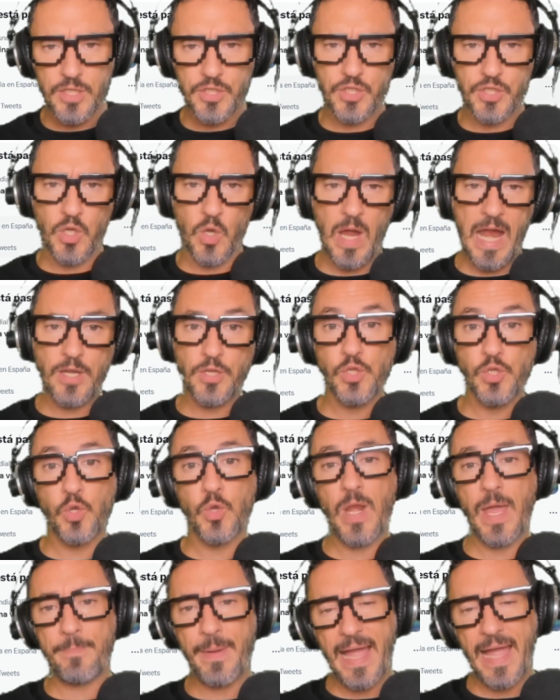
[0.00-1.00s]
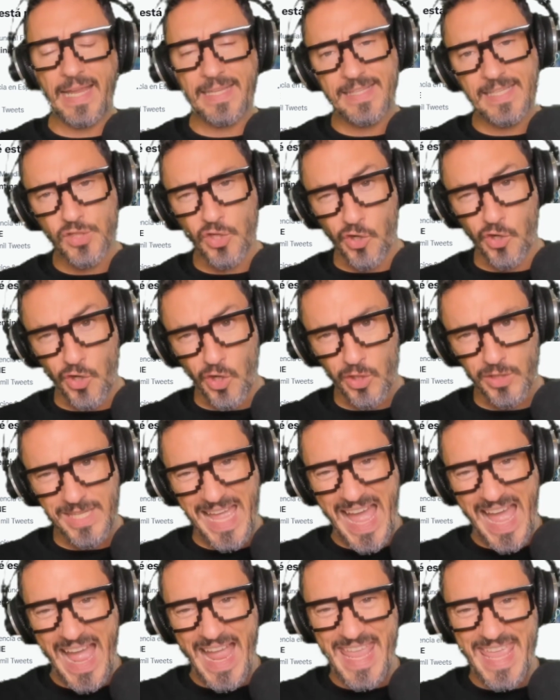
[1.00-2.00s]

So are you gonna buy this or not? I